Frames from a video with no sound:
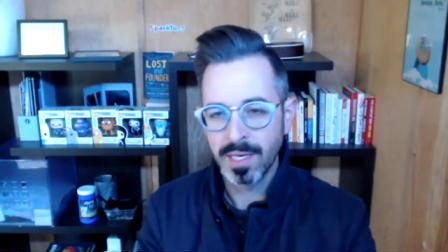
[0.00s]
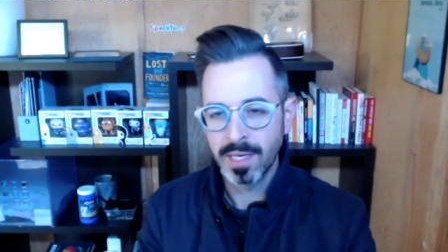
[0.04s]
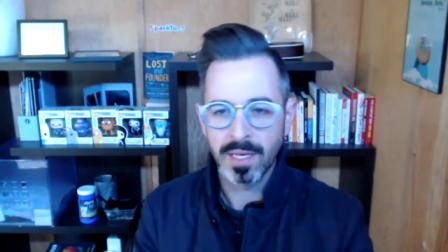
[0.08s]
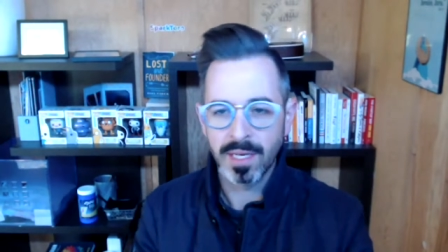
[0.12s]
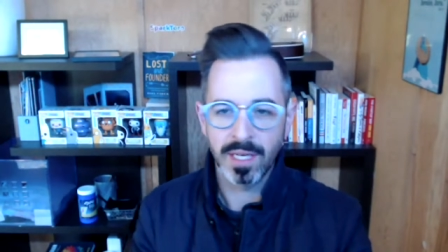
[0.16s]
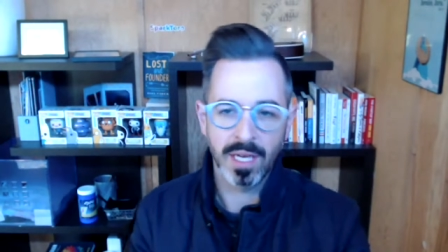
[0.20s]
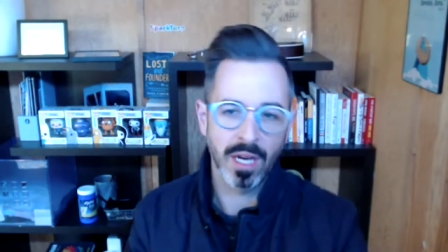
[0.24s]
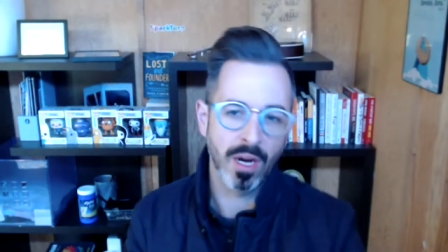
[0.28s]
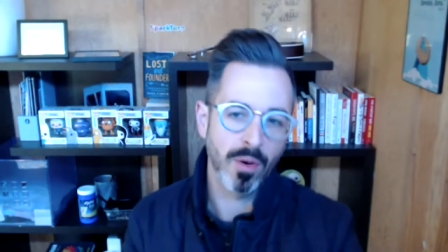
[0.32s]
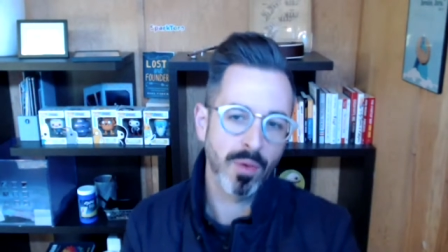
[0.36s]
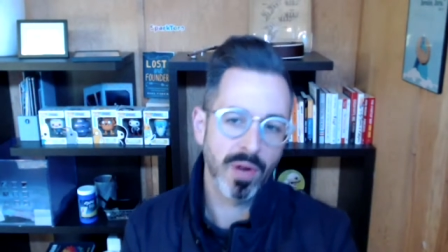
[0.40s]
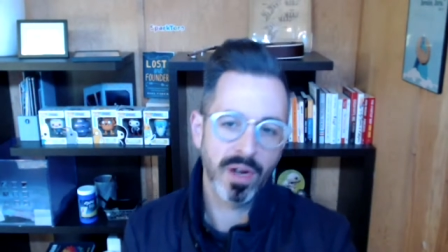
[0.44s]

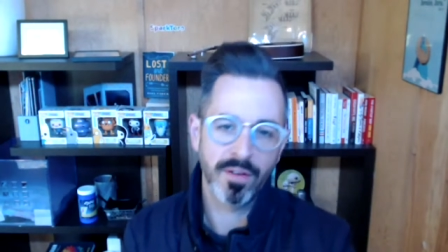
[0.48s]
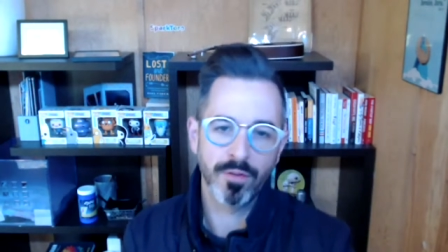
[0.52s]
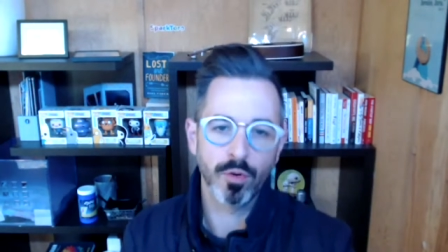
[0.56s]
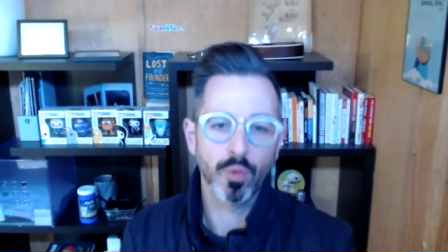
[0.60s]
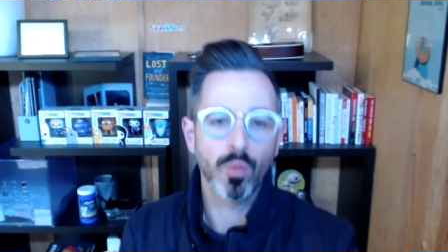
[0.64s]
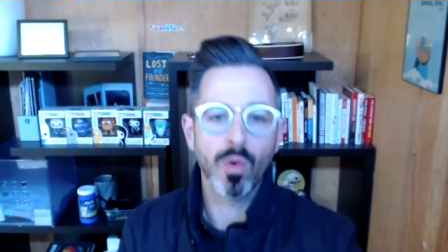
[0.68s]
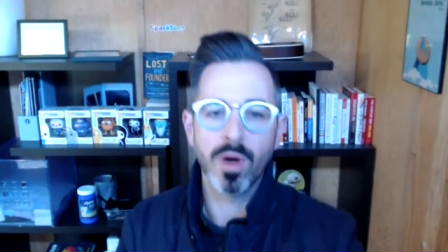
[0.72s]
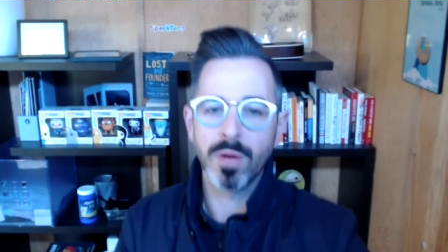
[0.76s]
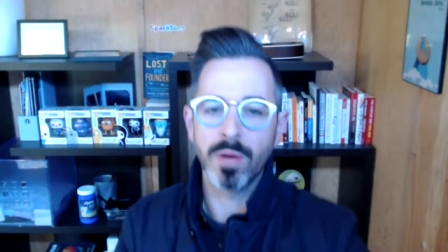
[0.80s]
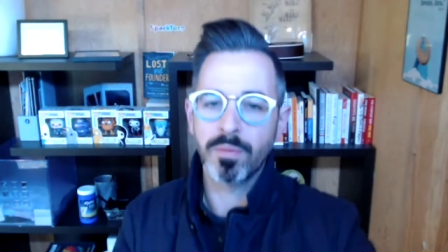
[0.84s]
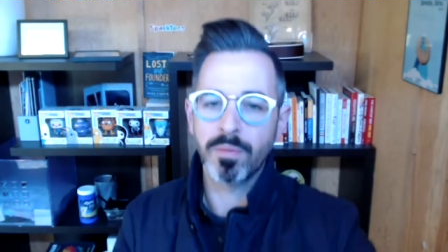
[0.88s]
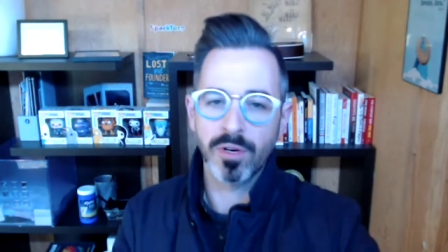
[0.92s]
you know whatever
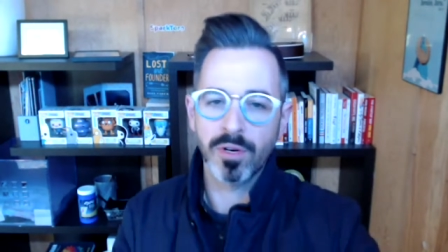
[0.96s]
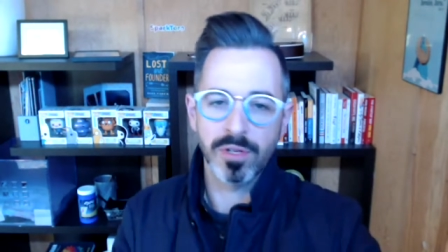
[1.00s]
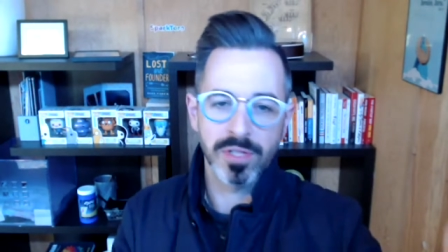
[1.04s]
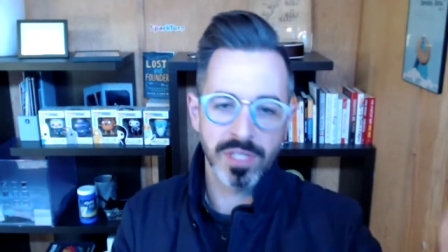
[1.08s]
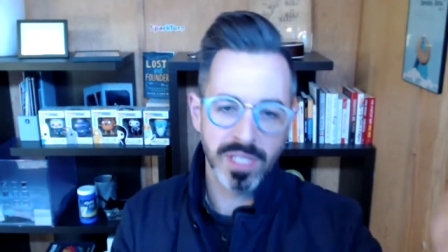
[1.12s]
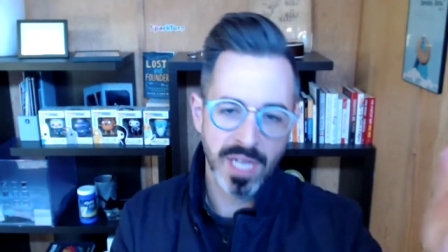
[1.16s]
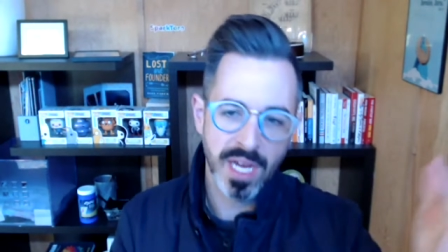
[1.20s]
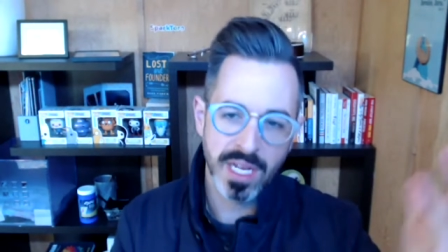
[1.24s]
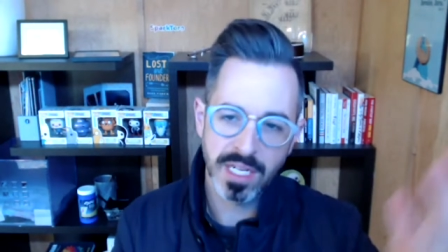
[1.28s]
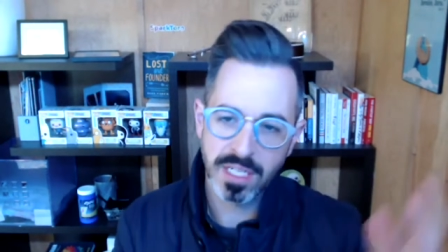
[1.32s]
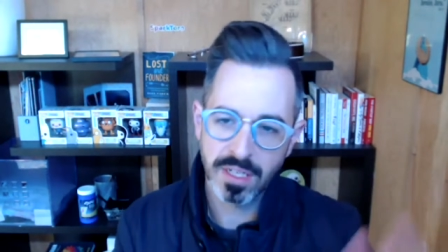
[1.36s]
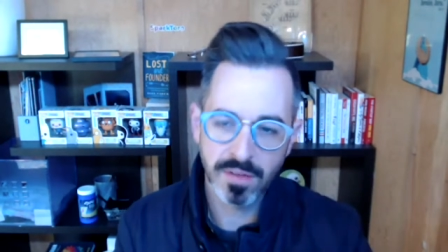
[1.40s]

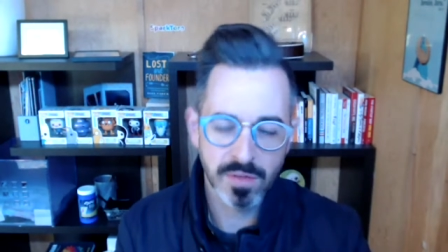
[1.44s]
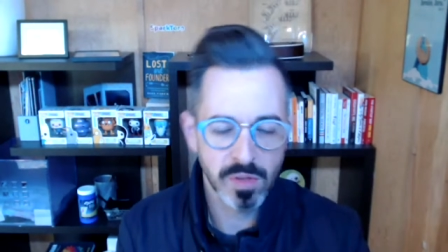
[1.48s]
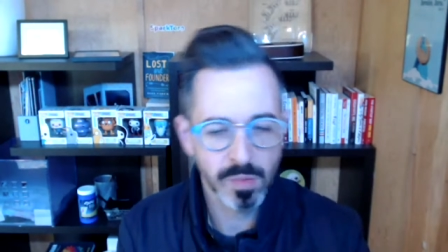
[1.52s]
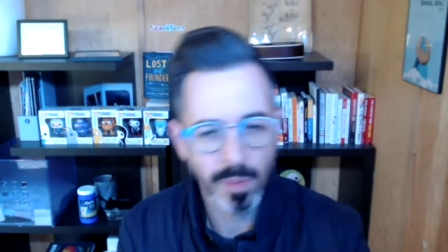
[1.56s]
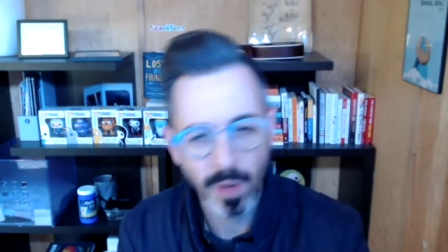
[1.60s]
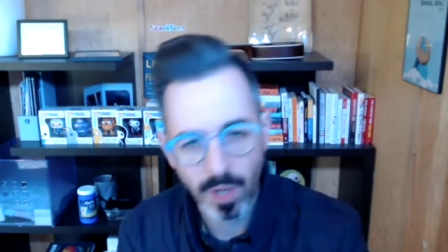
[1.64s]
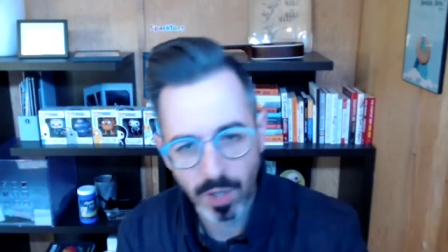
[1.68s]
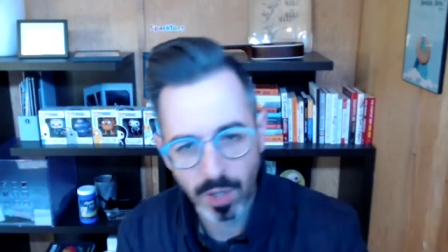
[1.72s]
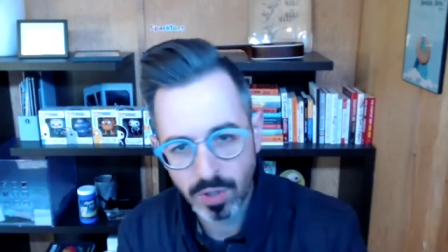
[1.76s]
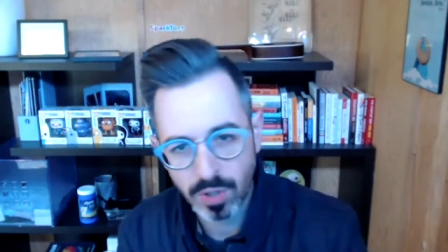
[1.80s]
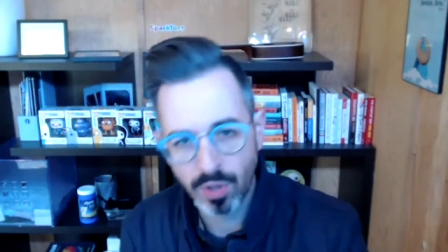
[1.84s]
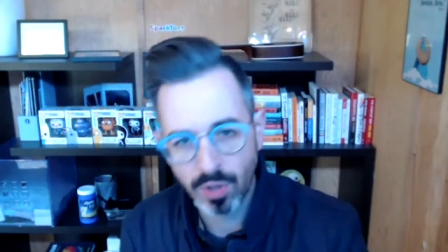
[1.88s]
1% of
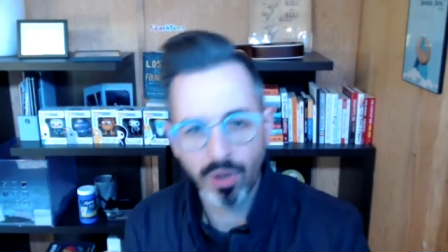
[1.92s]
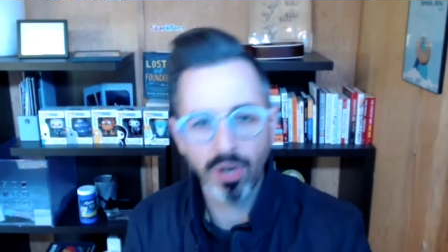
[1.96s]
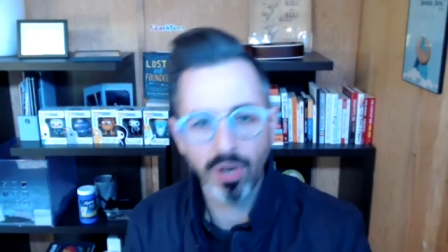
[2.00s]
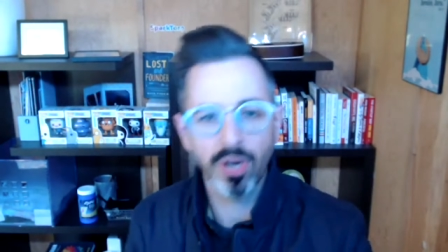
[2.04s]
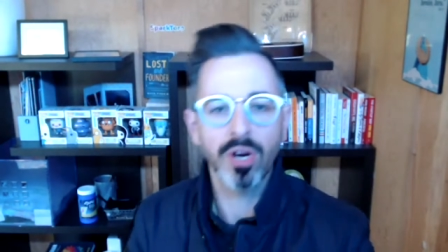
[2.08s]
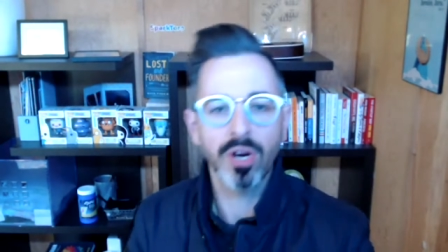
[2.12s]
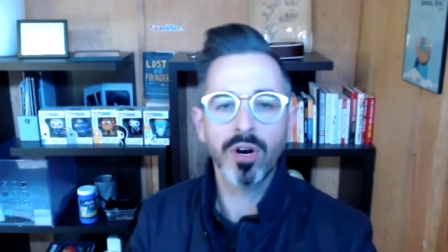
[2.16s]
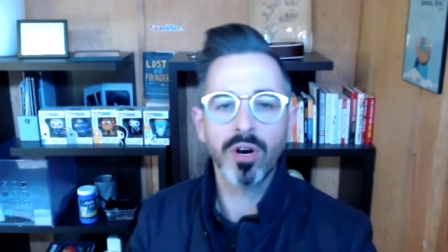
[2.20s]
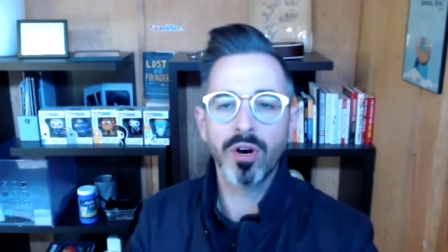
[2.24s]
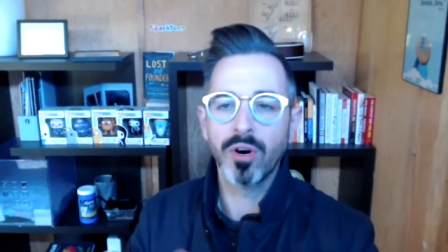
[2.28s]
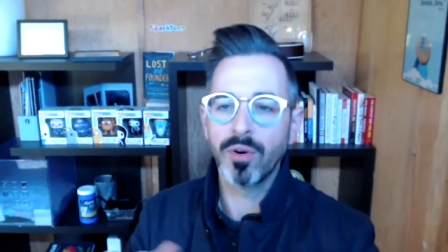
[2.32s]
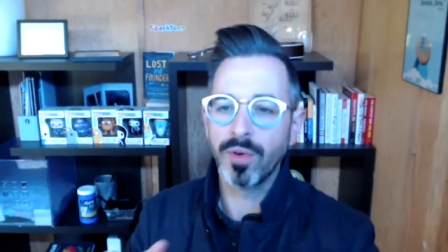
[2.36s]
spark
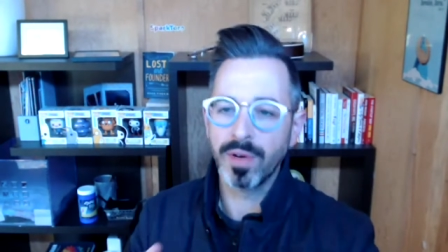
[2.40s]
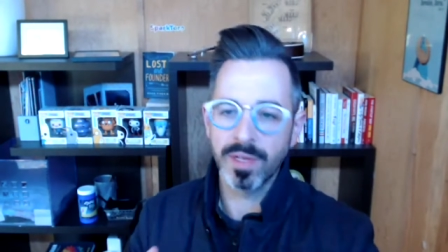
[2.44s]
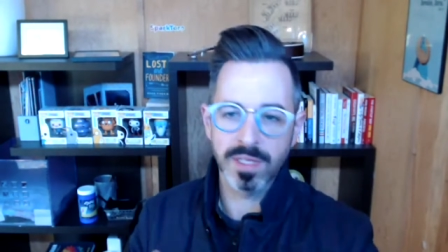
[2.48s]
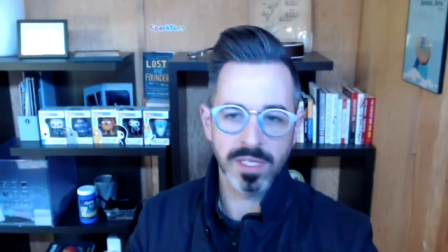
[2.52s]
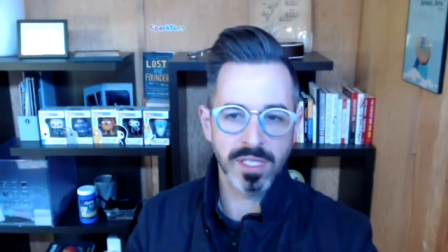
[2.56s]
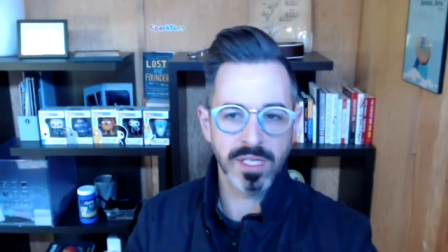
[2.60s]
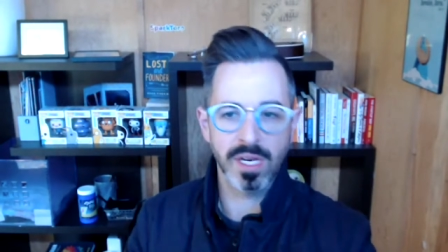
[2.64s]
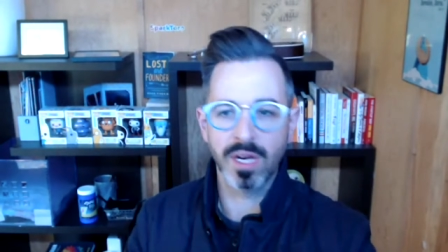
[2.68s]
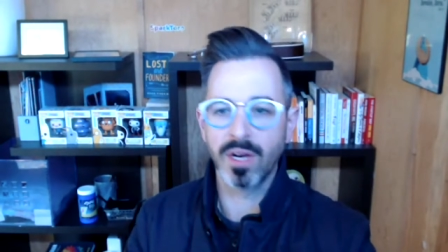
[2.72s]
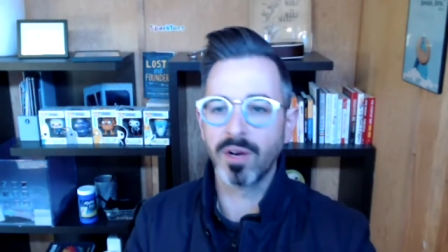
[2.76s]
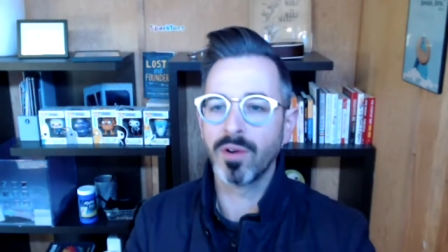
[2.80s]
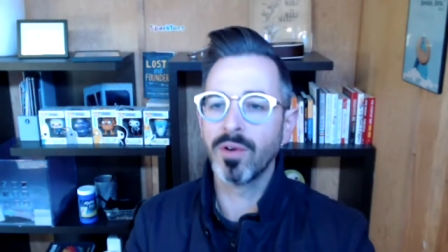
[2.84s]
toro and
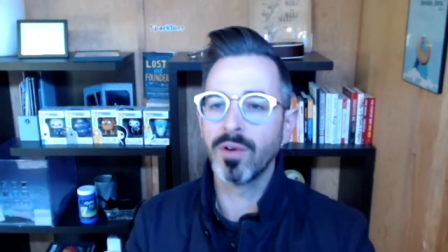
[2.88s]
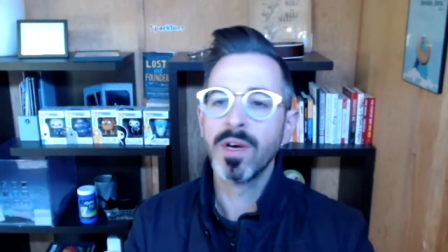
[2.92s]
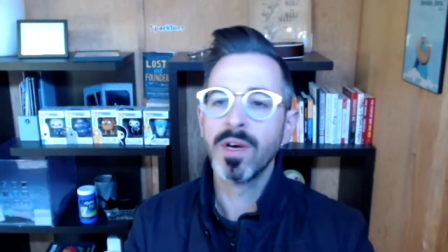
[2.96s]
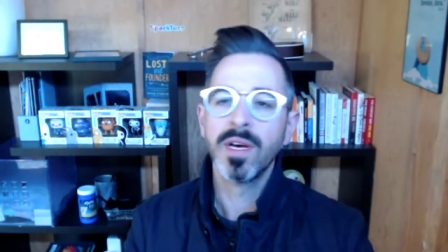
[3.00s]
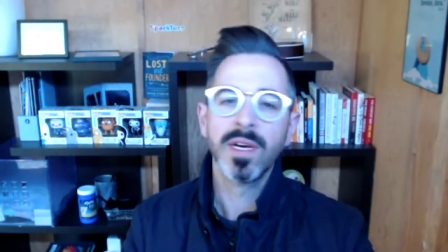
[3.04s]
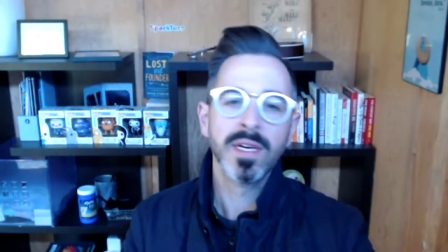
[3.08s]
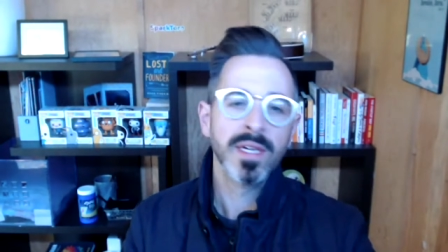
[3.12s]
so